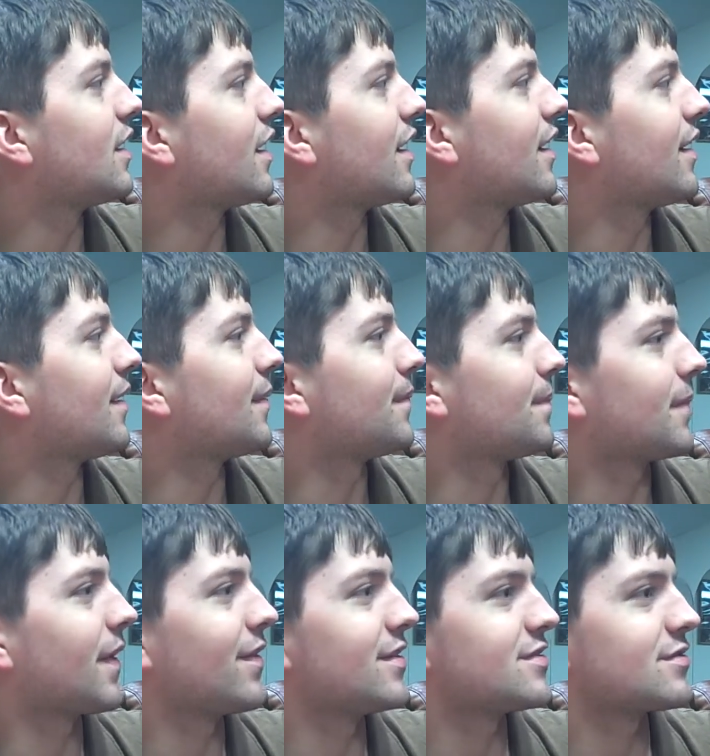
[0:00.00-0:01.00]
Um,
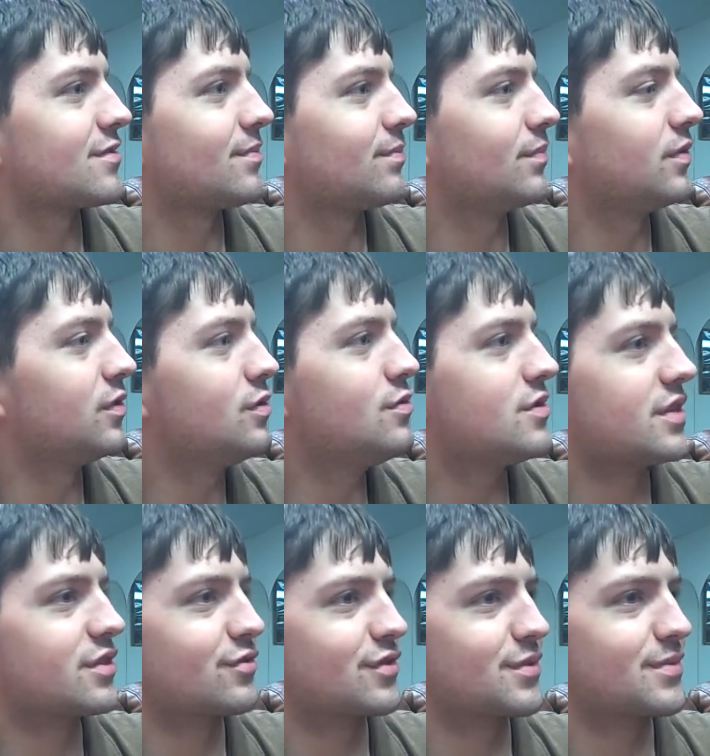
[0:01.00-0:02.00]
and they sort of lose
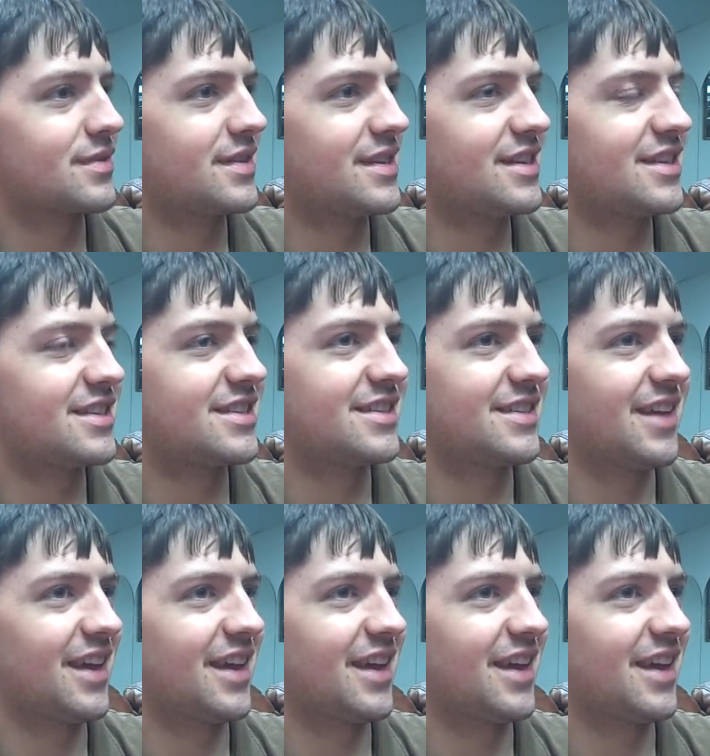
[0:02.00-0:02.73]
interest with these